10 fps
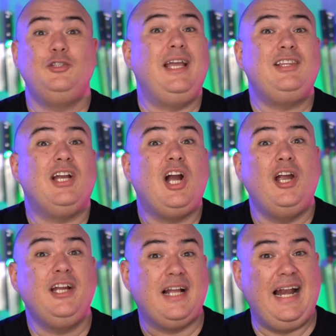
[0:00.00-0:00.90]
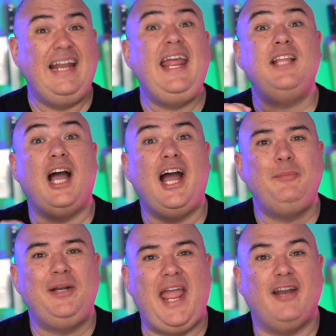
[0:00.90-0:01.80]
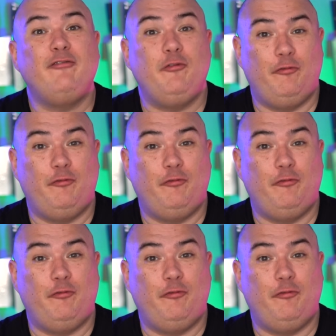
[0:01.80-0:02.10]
to get the Karga clan and the Hybrid Heir for